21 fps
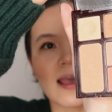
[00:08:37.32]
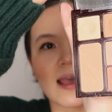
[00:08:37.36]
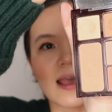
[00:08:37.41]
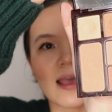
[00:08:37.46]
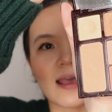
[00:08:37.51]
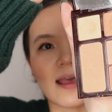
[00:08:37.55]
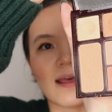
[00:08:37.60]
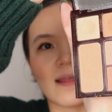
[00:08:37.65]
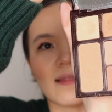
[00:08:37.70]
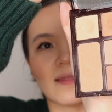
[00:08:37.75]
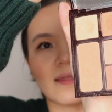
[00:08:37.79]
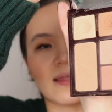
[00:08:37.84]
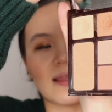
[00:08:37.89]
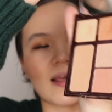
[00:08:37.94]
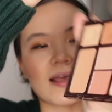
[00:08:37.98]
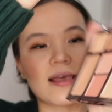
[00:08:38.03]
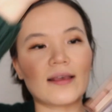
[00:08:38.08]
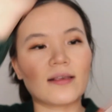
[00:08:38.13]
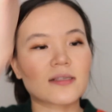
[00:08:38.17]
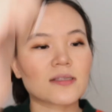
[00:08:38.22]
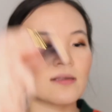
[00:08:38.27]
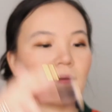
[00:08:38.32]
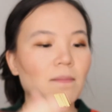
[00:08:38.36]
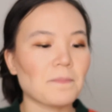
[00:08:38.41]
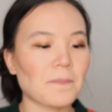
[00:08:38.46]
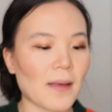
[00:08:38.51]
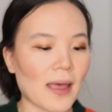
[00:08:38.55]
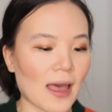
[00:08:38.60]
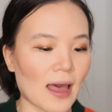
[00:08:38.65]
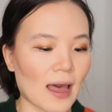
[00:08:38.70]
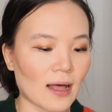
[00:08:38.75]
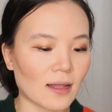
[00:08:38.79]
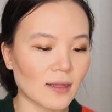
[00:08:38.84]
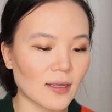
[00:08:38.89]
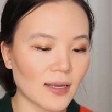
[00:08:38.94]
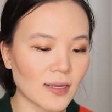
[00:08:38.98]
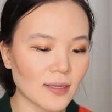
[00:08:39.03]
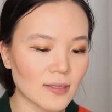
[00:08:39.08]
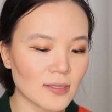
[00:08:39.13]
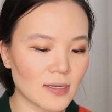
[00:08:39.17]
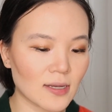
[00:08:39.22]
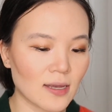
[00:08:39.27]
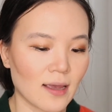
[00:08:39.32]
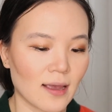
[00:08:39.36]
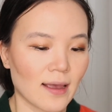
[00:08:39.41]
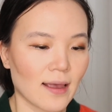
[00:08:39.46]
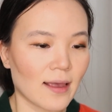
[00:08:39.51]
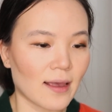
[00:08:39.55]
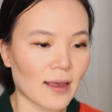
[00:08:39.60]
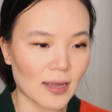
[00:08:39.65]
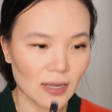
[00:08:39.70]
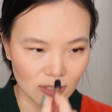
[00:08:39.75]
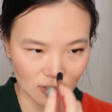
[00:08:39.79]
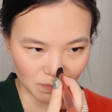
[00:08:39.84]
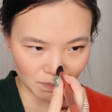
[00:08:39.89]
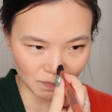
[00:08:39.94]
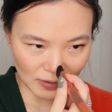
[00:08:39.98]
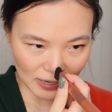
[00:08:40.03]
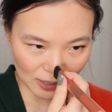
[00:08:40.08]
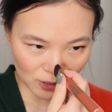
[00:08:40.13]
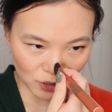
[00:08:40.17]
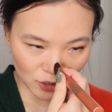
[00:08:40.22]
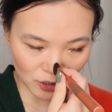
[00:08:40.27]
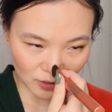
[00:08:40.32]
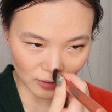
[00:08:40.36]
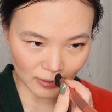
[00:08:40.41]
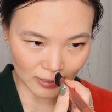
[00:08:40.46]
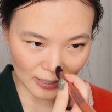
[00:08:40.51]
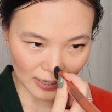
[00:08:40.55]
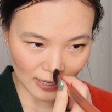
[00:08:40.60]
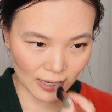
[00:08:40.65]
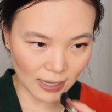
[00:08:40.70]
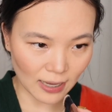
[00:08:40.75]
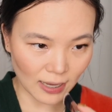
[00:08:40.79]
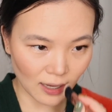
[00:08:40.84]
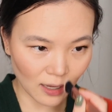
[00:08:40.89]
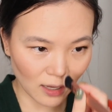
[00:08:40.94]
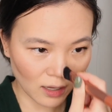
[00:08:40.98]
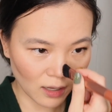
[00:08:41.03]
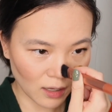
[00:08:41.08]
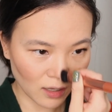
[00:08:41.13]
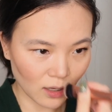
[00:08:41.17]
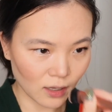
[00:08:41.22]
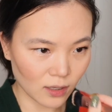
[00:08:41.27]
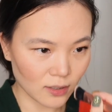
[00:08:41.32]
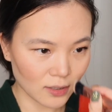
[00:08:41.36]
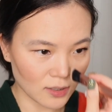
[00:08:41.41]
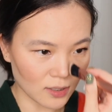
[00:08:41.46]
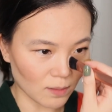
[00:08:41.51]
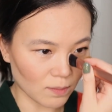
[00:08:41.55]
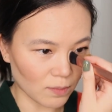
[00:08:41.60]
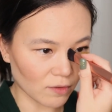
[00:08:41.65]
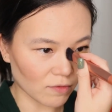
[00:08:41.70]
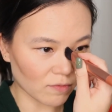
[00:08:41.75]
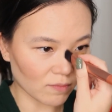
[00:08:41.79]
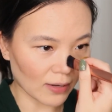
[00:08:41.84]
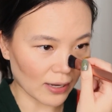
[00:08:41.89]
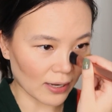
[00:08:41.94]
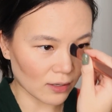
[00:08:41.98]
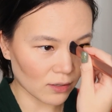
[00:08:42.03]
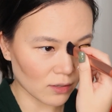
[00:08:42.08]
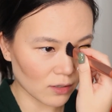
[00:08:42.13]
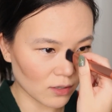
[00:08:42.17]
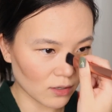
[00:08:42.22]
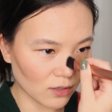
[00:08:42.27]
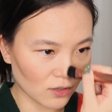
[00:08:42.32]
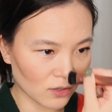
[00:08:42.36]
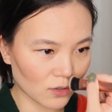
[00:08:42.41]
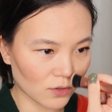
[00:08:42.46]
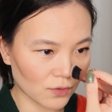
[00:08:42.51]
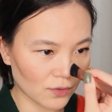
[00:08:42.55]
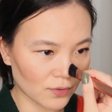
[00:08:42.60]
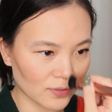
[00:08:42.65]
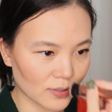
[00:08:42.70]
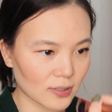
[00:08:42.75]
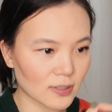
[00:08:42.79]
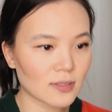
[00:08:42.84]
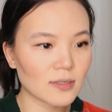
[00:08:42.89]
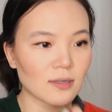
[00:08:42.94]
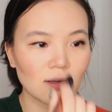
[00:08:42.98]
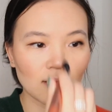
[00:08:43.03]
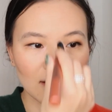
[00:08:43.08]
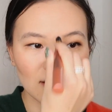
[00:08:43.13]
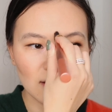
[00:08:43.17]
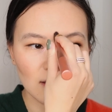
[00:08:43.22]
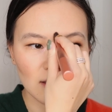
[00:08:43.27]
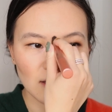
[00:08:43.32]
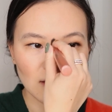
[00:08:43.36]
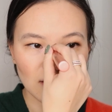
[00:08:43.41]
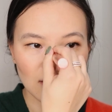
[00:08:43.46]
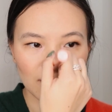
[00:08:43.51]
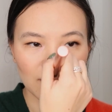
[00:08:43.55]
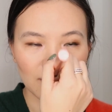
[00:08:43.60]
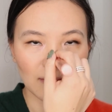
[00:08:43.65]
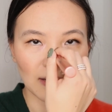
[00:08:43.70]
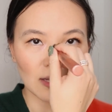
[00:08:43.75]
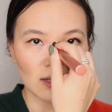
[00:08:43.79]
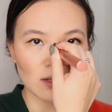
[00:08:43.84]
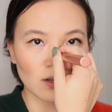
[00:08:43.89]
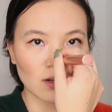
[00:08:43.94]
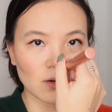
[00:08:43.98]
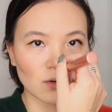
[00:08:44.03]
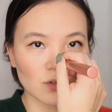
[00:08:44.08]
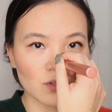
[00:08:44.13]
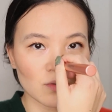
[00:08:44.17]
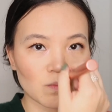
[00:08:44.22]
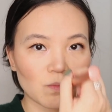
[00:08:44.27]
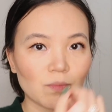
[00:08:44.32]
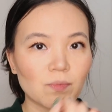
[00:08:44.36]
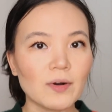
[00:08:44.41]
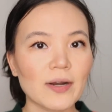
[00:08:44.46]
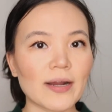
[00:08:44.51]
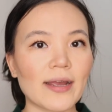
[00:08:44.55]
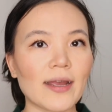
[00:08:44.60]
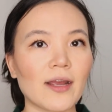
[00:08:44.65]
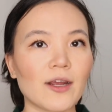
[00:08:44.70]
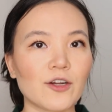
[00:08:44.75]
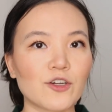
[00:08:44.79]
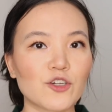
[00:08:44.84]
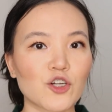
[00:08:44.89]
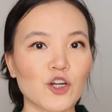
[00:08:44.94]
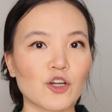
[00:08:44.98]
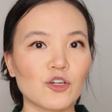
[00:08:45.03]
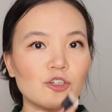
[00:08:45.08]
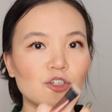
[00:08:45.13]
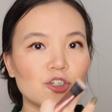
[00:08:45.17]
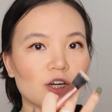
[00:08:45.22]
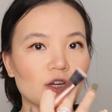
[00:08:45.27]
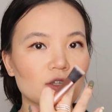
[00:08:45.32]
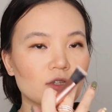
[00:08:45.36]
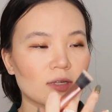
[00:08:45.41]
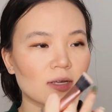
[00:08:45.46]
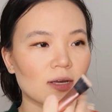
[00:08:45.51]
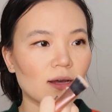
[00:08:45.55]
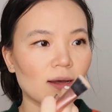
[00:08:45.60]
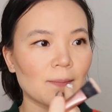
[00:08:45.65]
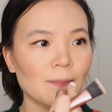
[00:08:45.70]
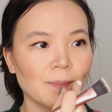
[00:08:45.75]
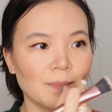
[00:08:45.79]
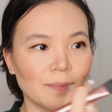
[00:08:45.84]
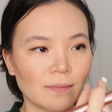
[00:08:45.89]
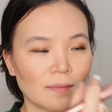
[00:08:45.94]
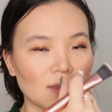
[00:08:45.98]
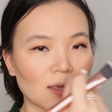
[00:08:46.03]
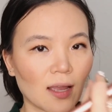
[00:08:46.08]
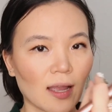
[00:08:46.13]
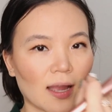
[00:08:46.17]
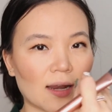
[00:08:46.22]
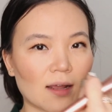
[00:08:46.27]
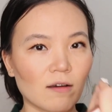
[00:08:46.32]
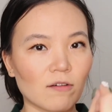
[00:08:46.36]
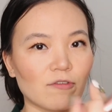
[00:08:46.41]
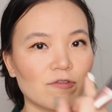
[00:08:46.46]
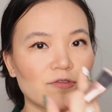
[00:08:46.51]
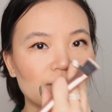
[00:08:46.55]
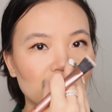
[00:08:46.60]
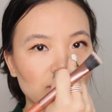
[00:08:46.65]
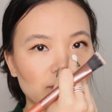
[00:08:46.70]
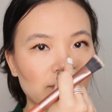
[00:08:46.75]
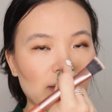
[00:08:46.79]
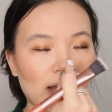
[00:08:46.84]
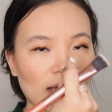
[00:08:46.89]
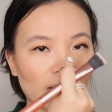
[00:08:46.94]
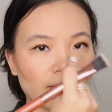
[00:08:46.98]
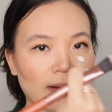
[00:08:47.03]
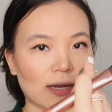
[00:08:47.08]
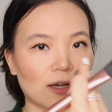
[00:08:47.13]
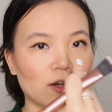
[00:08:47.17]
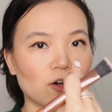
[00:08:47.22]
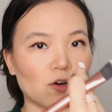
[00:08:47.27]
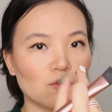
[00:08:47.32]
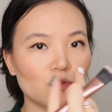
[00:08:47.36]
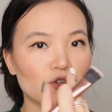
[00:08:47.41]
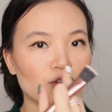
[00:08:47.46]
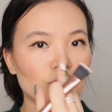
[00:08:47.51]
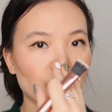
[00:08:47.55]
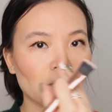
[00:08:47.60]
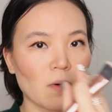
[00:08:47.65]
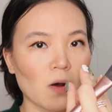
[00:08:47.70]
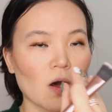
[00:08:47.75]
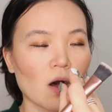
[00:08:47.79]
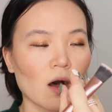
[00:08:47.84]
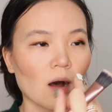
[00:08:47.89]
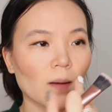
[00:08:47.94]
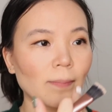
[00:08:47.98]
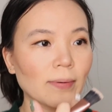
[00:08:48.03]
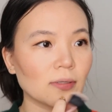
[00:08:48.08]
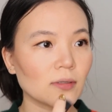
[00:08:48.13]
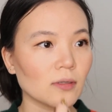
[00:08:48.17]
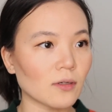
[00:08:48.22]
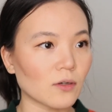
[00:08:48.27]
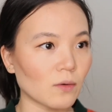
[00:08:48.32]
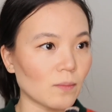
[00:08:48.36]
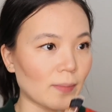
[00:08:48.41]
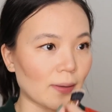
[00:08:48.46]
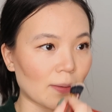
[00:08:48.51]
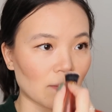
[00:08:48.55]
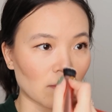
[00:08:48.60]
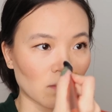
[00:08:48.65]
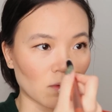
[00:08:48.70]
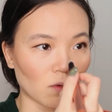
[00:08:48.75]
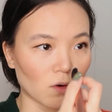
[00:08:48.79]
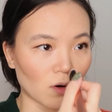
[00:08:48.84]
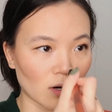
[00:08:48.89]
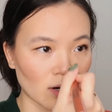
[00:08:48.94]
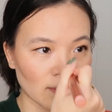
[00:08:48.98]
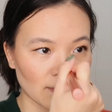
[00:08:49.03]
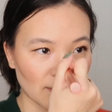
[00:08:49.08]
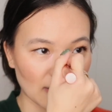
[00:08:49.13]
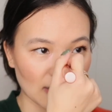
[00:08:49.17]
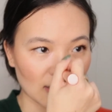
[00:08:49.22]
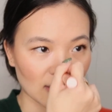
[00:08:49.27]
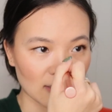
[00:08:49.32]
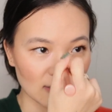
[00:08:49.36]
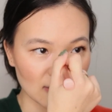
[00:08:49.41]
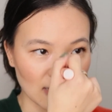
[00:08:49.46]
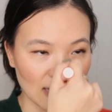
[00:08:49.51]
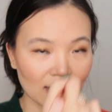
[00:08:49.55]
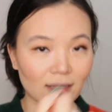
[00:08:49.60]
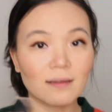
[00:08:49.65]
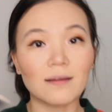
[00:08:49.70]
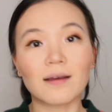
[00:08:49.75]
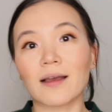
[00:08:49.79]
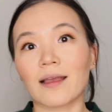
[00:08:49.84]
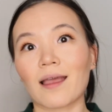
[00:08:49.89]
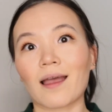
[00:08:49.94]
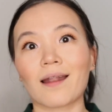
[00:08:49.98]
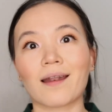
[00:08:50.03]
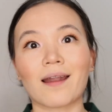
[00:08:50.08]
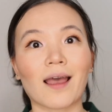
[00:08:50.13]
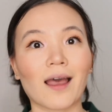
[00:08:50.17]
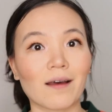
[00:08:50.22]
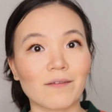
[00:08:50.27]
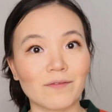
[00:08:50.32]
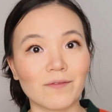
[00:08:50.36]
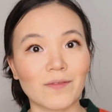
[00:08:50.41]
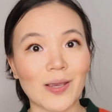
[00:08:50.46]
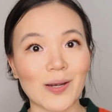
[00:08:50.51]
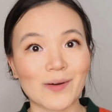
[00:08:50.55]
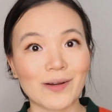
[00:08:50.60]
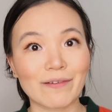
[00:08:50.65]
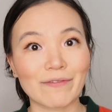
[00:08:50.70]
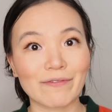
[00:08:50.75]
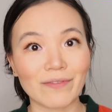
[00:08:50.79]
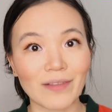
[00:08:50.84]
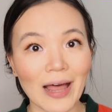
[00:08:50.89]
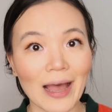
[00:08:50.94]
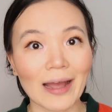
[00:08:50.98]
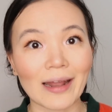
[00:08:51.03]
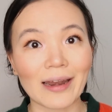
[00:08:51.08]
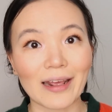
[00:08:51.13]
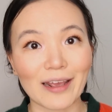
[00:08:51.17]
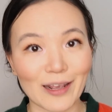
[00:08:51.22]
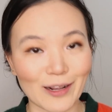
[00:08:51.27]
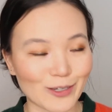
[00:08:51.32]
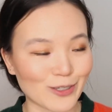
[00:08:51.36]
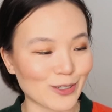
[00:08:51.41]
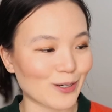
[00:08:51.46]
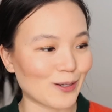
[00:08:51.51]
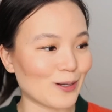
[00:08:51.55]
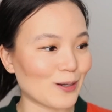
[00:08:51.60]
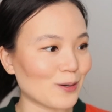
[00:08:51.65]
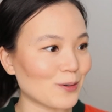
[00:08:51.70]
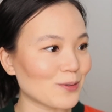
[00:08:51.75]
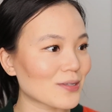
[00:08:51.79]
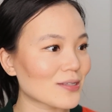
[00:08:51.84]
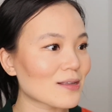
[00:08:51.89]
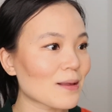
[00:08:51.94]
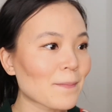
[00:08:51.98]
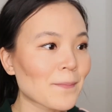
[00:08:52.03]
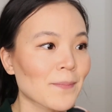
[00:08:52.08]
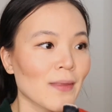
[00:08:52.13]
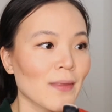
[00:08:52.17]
in this palette, especially tip of my nose bridge, just to kind of make my nose pop a little bit more, because I, again, have very flat Asian nose.